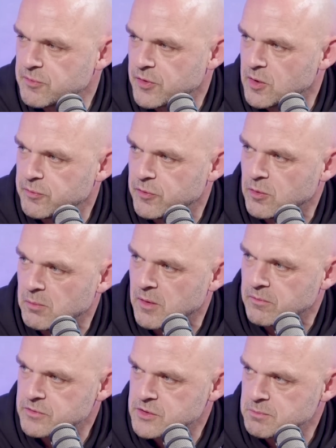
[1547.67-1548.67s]
three or four
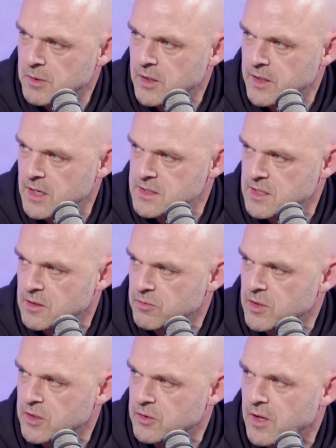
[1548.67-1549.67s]
months, and Martinelli's yeah. had a
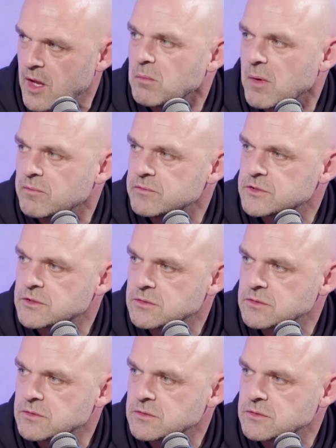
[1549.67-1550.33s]
really good eight months.